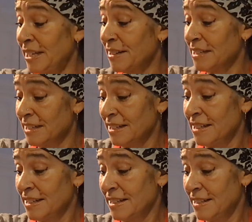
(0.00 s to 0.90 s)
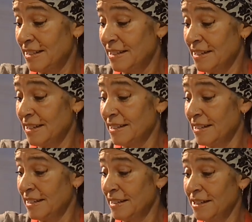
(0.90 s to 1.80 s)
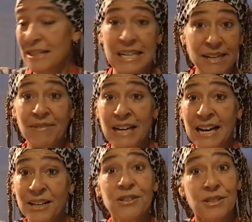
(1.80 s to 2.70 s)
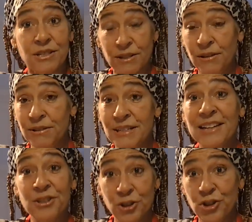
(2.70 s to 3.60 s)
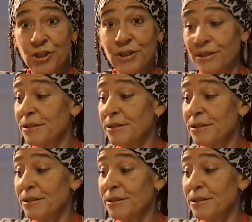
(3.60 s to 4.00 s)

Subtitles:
You can even add it to salt and to sugar.